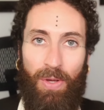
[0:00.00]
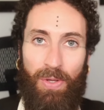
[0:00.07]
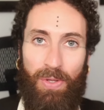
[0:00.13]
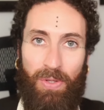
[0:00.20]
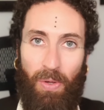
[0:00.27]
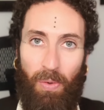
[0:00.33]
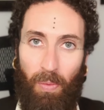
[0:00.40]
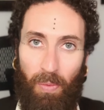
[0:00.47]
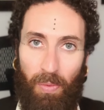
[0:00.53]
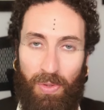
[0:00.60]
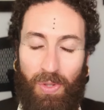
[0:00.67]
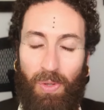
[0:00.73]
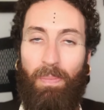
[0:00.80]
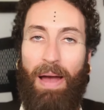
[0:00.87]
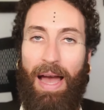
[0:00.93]
So
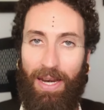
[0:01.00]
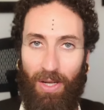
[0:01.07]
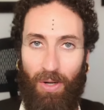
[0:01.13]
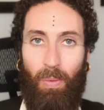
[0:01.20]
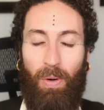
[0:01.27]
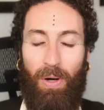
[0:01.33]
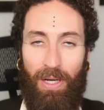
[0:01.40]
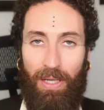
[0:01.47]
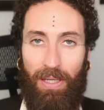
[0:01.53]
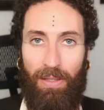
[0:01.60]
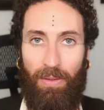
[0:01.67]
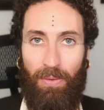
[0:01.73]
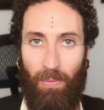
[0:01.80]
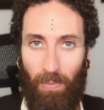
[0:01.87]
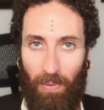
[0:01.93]
somatic work
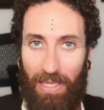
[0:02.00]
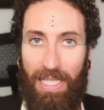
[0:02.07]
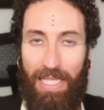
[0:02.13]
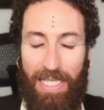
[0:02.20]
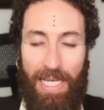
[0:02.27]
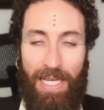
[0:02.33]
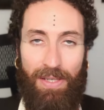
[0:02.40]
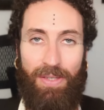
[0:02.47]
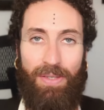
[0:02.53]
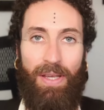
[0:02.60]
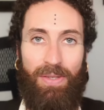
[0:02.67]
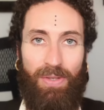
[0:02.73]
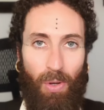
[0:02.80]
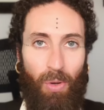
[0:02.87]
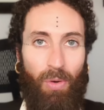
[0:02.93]
really teaches
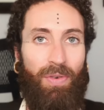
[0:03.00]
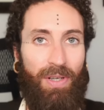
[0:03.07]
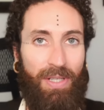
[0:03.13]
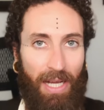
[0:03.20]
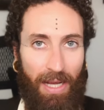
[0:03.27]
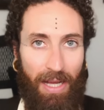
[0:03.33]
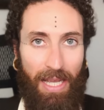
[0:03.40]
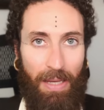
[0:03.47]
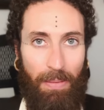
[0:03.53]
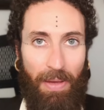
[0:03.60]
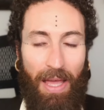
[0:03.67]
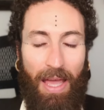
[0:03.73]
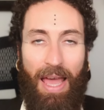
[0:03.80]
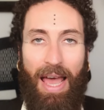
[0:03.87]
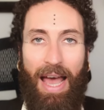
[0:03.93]
us over
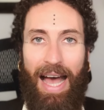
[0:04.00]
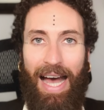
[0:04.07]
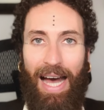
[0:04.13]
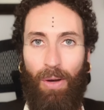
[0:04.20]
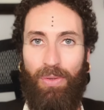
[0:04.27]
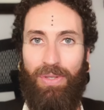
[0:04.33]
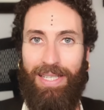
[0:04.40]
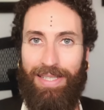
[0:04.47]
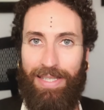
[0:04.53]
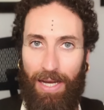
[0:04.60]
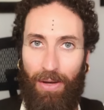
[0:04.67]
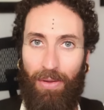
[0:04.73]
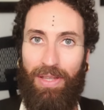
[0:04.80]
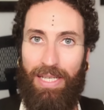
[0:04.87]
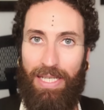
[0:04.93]
time how to
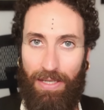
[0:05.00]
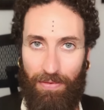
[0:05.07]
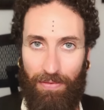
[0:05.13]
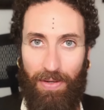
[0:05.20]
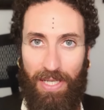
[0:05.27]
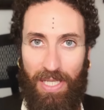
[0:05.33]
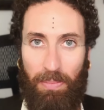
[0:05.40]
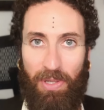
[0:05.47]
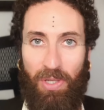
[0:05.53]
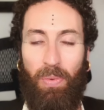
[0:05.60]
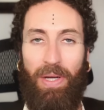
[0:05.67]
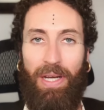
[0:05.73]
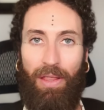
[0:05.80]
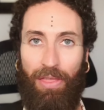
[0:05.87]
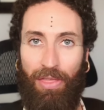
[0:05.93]
tell the difference
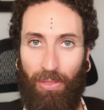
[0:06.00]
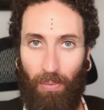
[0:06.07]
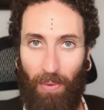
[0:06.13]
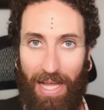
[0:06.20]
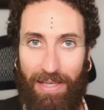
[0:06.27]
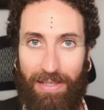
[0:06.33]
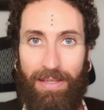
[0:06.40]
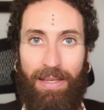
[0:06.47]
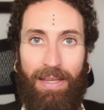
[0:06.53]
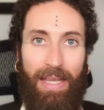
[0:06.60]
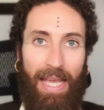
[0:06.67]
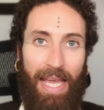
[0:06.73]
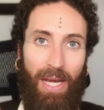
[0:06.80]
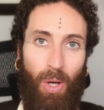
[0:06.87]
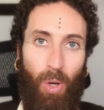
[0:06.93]
between threat
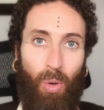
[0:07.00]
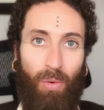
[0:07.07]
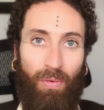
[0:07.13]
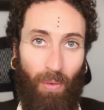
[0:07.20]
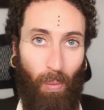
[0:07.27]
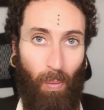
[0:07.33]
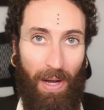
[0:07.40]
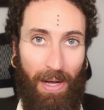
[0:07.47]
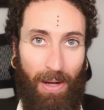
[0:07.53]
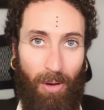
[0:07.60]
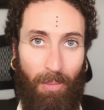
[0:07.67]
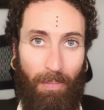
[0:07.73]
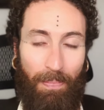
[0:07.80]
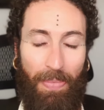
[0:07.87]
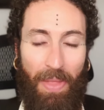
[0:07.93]
and
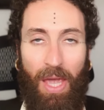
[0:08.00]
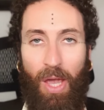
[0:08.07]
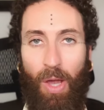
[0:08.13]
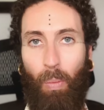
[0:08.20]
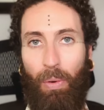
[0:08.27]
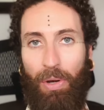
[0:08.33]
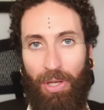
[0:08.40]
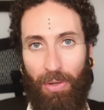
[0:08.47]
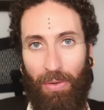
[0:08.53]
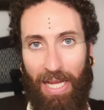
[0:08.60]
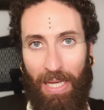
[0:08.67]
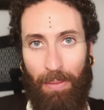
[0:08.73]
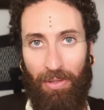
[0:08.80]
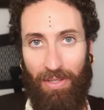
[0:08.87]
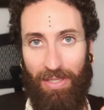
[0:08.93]
overwhelm. When you're
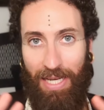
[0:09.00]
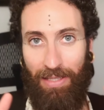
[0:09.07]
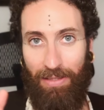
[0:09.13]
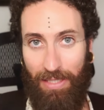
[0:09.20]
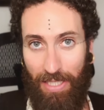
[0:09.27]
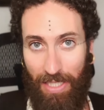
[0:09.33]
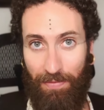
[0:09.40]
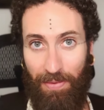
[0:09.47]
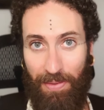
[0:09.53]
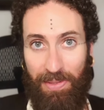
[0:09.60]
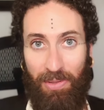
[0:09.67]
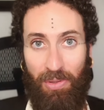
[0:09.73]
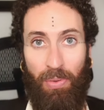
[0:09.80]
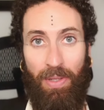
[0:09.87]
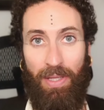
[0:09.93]
able to tell the
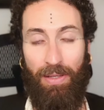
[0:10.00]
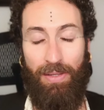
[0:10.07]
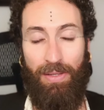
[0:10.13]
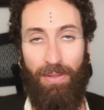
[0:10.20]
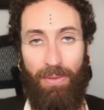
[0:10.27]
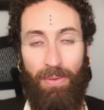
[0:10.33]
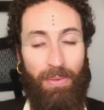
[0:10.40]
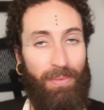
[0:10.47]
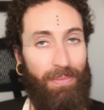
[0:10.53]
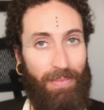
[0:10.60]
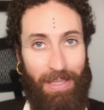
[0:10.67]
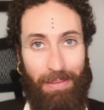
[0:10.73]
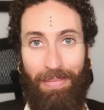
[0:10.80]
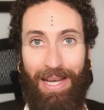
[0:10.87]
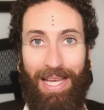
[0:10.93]
difference between the two,
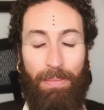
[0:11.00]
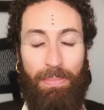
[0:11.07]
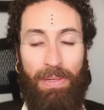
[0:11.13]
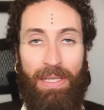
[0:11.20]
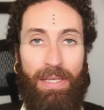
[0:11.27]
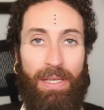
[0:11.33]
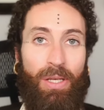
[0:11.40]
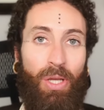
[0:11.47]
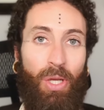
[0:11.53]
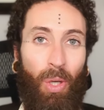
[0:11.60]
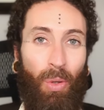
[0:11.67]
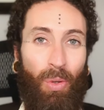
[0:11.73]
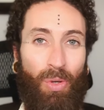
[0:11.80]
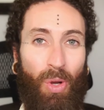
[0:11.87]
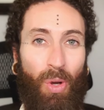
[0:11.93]
in my opinion,
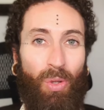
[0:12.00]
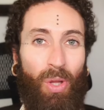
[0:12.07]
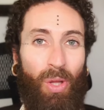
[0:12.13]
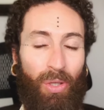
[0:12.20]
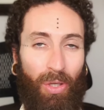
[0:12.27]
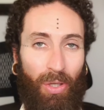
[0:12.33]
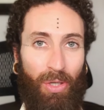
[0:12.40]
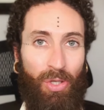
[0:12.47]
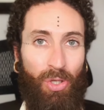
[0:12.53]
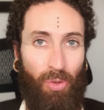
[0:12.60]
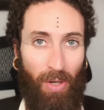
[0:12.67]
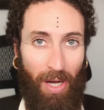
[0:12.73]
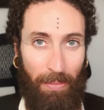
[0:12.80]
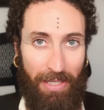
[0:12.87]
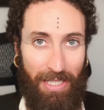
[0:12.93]
you're no longer
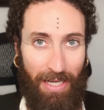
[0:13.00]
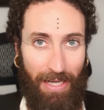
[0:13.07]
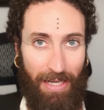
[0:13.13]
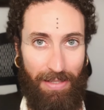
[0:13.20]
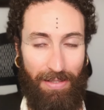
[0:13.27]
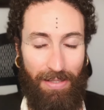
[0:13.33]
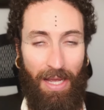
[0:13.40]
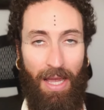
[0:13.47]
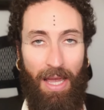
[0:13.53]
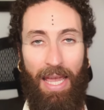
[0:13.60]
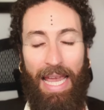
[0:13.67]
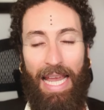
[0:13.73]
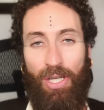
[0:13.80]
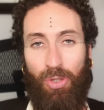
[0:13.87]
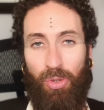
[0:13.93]
traumatized.
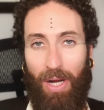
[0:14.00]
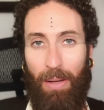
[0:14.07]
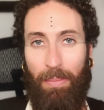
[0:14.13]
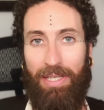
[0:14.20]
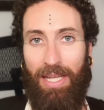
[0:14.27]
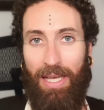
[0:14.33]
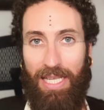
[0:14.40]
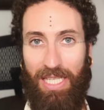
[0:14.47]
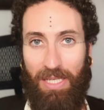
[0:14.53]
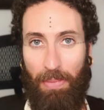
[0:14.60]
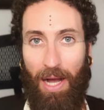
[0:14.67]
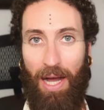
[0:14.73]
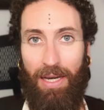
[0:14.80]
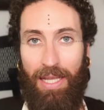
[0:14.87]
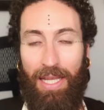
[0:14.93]
A traumatized
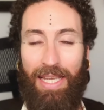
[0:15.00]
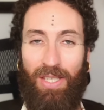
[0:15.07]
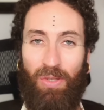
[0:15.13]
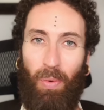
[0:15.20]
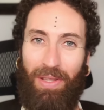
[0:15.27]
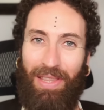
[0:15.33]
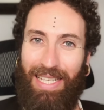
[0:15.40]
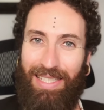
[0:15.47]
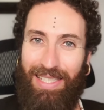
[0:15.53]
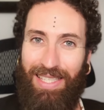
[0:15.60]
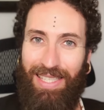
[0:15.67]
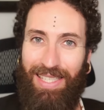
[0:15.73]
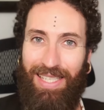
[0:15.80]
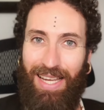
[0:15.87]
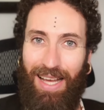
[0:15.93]
body is one that's
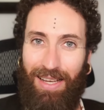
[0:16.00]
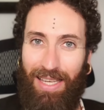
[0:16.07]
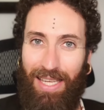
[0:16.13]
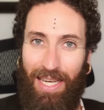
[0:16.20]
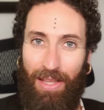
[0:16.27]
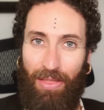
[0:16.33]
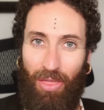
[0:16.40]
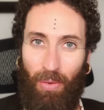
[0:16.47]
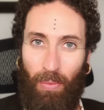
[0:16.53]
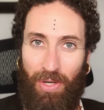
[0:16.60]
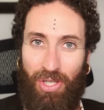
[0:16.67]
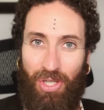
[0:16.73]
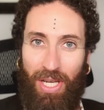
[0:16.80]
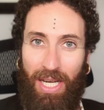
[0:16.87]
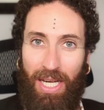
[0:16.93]
stuck in the
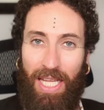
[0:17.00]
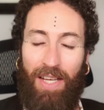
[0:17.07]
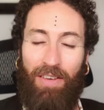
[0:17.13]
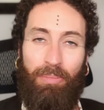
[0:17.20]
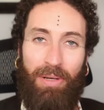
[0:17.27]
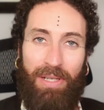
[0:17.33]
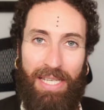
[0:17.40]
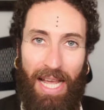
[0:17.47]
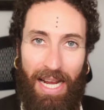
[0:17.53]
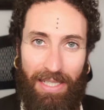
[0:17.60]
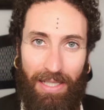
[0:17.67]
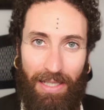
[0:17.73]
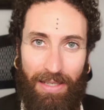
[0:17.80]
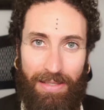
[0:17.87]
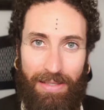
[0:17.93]
rigidity of
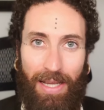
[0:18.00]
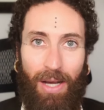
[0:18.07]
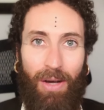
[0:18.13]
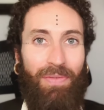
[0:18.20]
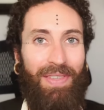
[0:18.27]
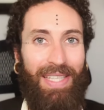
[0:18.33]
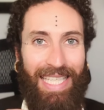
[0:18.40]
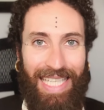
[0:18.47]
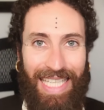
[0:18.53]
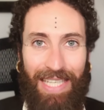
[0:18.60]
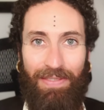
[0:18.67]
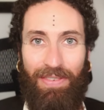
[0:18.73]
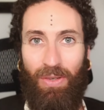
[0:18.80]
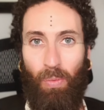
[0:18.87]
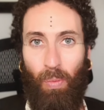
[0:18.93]
protecting itself
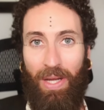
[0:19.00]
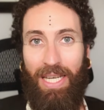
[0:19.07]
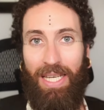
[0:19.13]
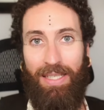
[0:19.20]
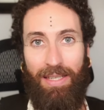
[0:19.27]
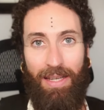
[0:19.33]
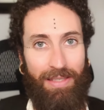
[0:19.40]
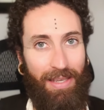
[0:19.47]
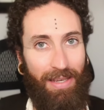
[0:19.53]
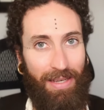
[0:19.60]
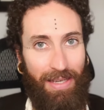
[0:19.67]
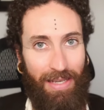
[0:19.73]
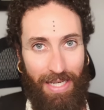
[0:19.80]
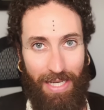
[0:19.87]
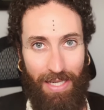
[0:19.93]
even when it
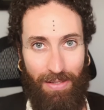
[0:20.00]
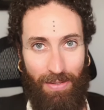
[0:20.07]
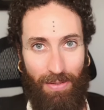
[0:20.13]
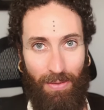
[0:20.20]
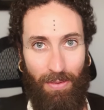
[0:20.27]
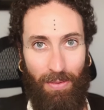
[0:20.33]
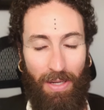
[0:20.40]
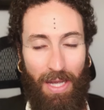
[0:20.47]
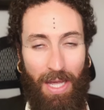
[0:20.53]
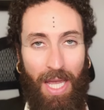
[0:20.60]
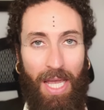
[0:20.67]
doesn't need to.